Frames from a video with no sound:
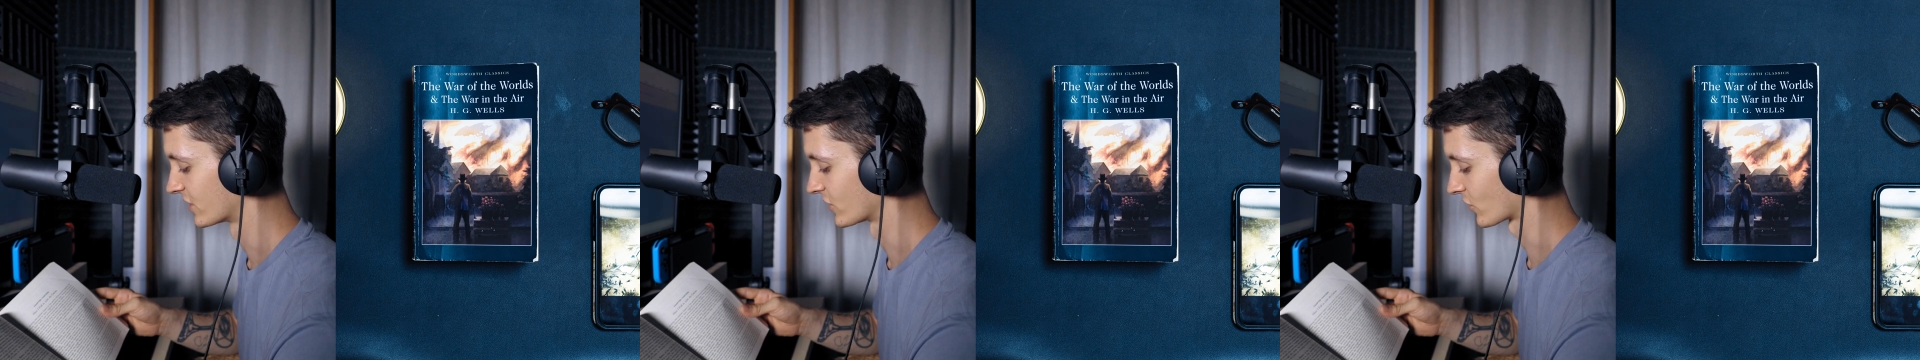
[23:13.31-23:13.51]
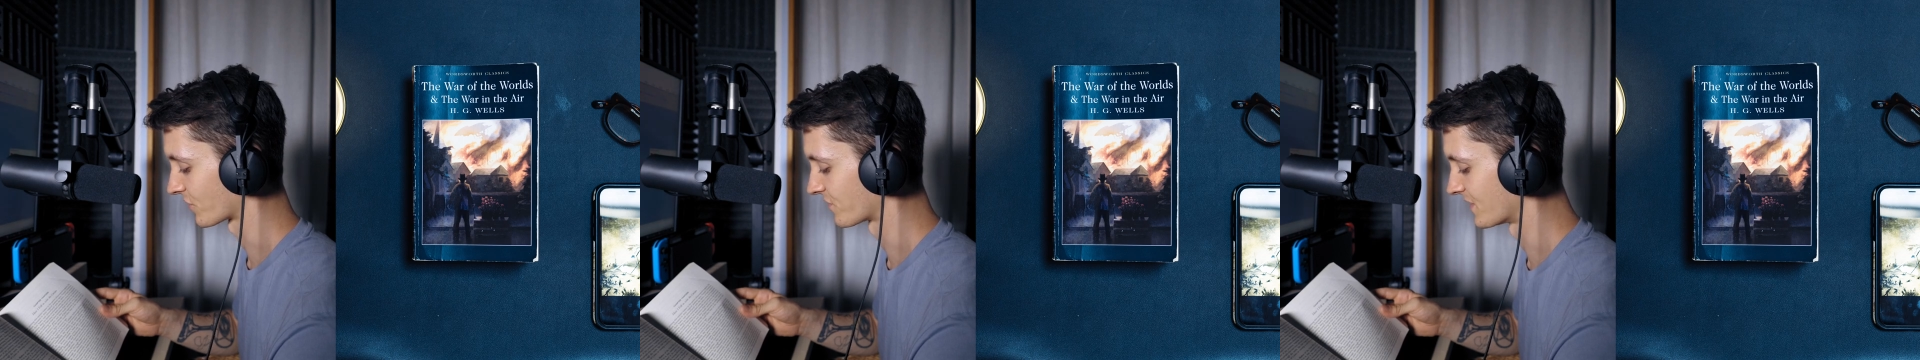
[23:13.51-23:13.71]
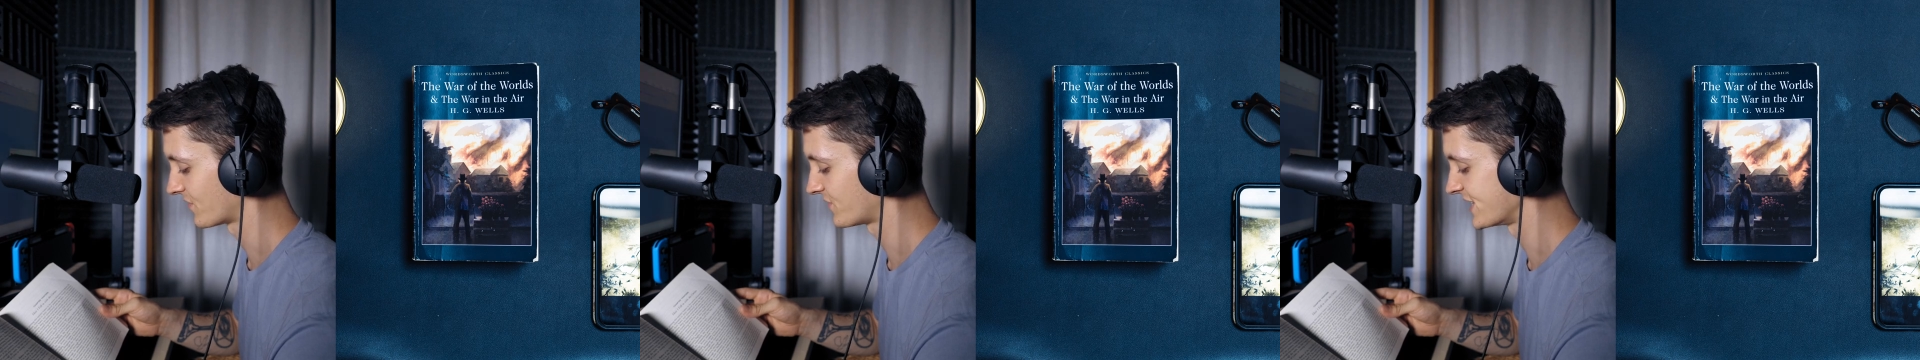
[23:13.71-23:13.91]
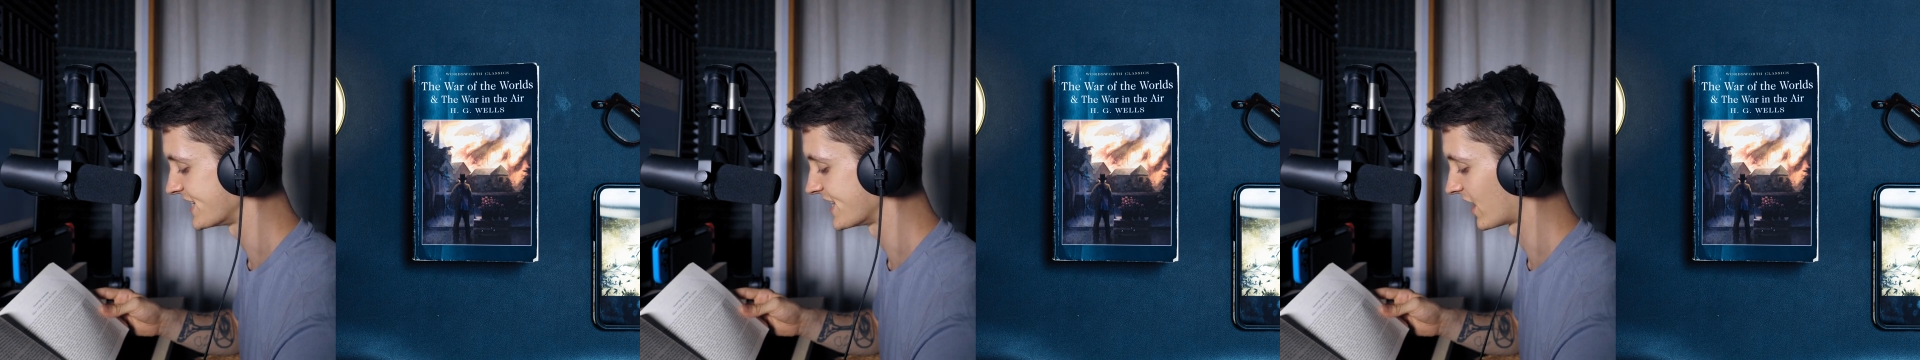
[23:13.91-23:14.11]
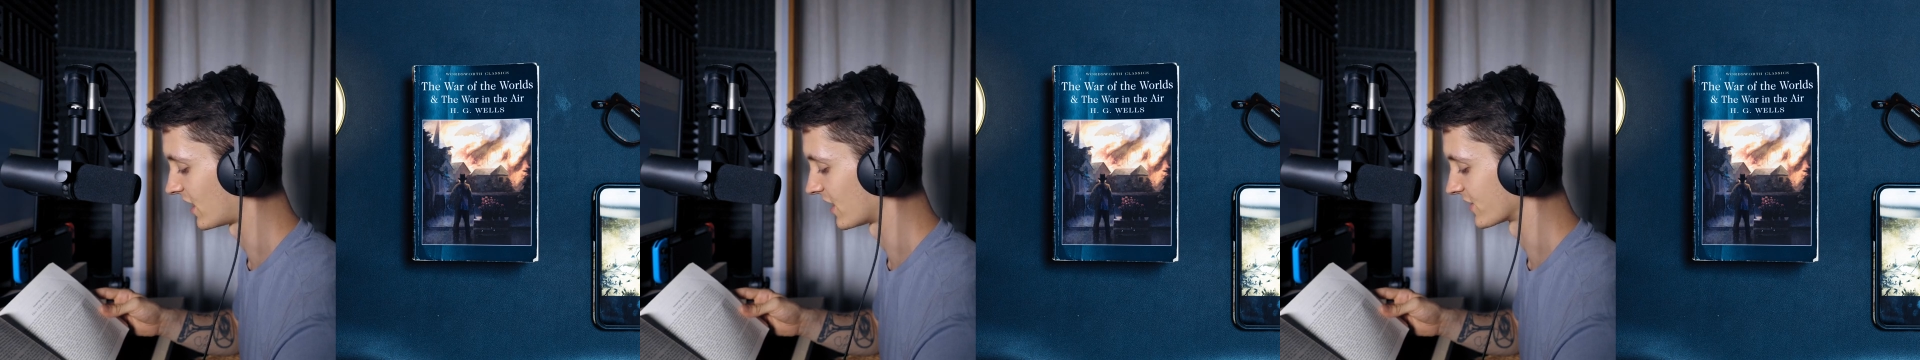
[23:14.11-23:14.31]
not fifty
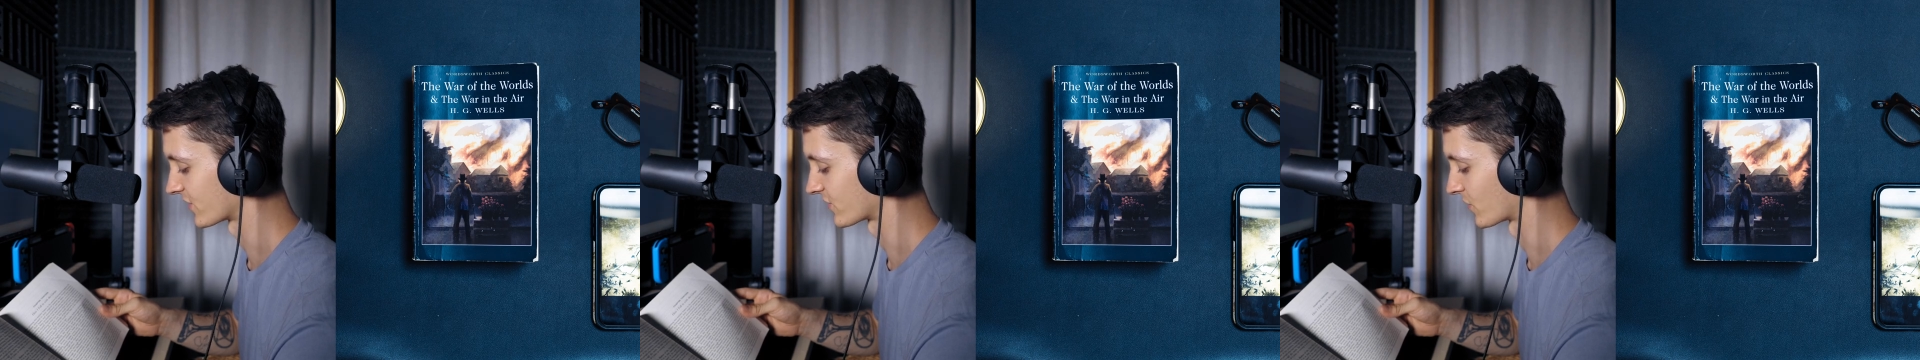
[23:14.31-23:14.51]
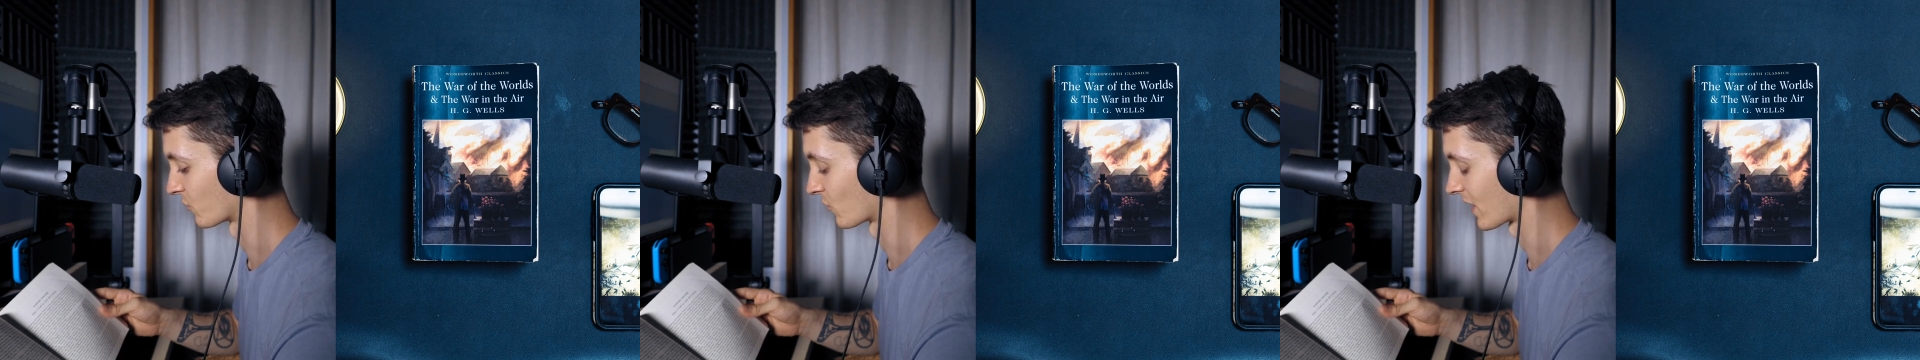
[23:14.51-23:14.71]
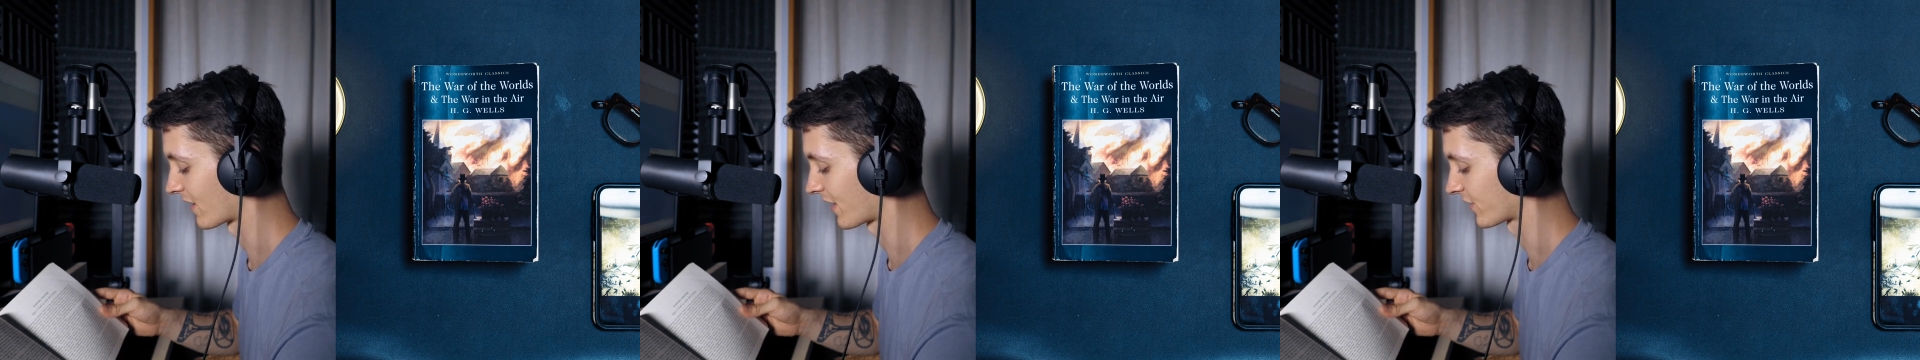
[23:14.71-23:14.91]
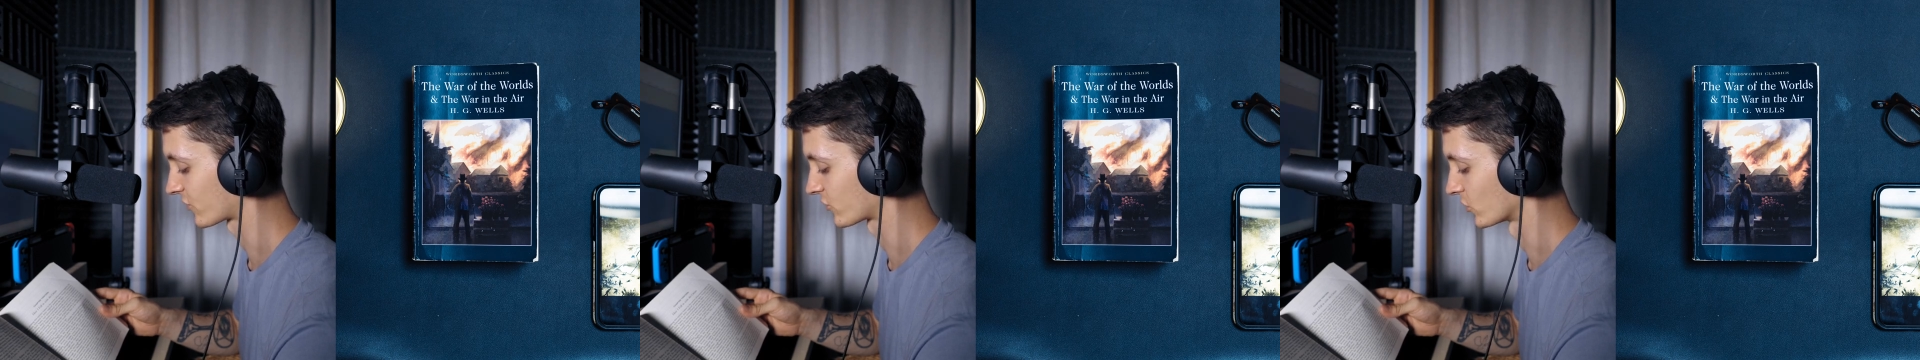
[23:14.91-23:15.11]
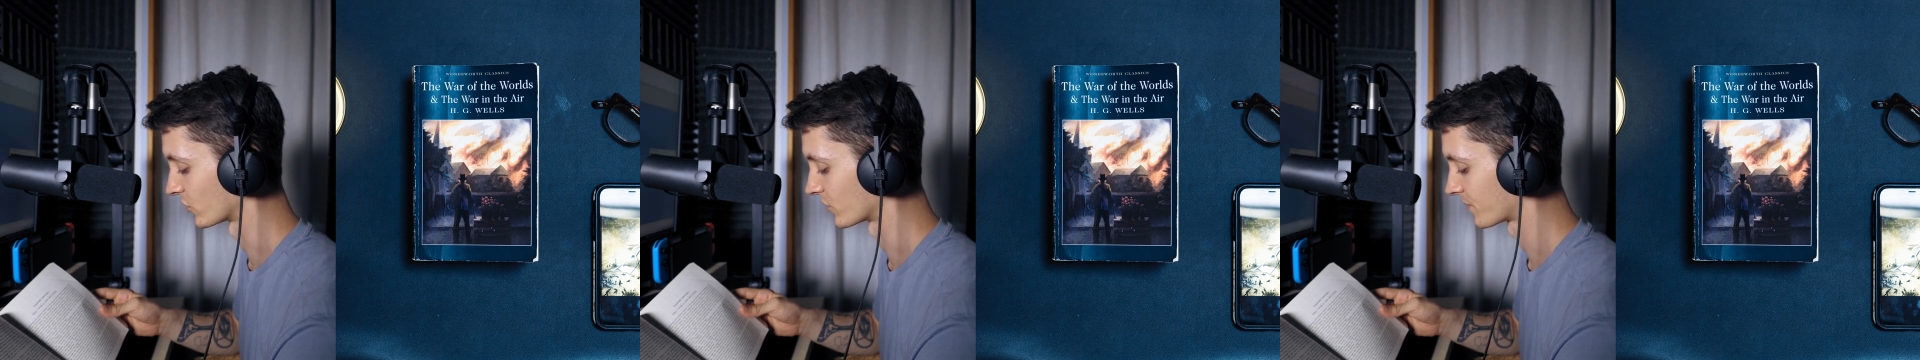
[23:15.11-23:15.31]
yards from where I
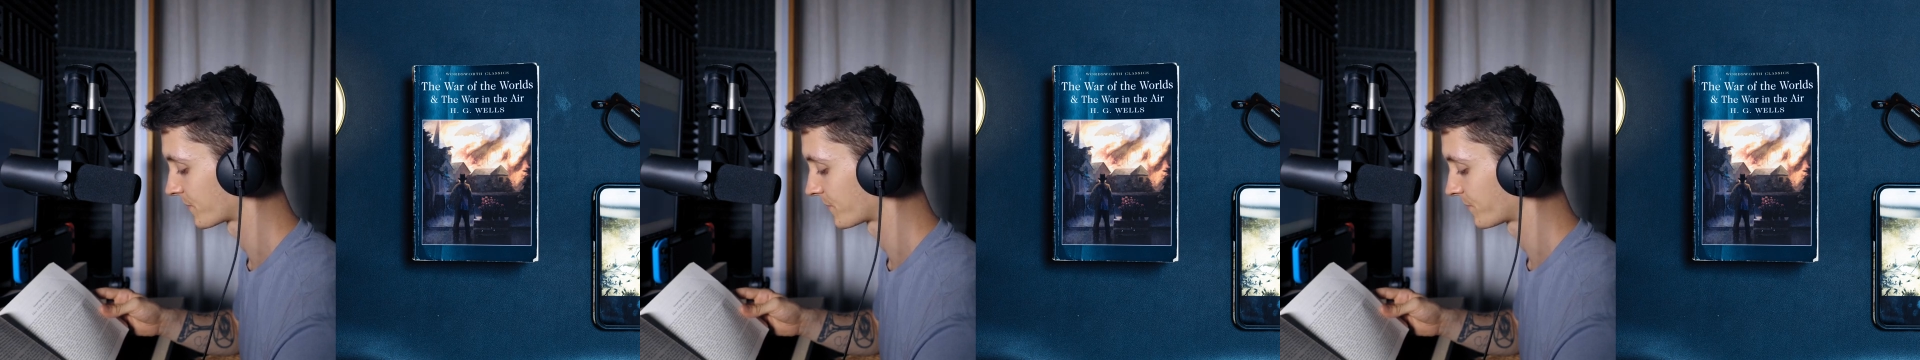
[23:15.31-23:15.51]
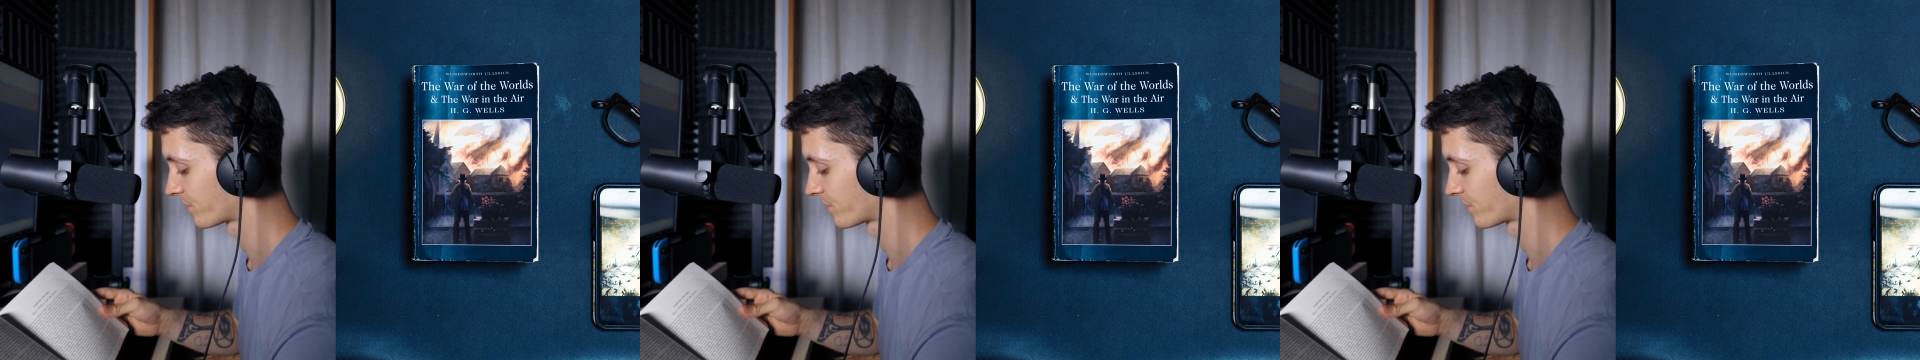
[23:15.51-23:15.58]
stood.